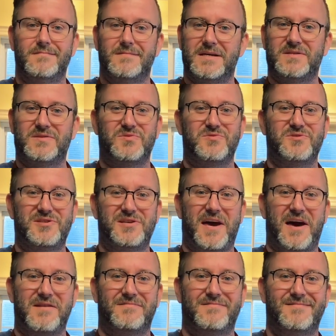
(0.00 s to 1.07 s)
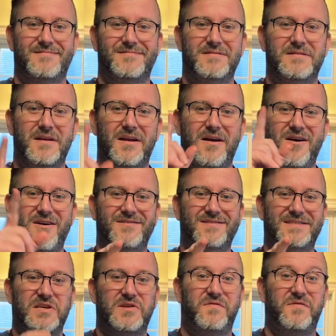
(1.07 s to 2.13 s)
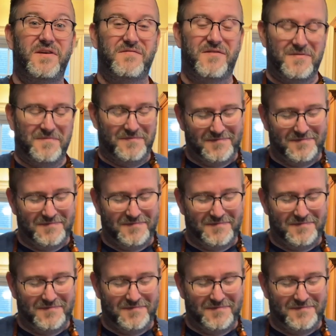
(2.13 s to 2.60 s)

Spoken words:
as soon as you can. I'll see you flavor.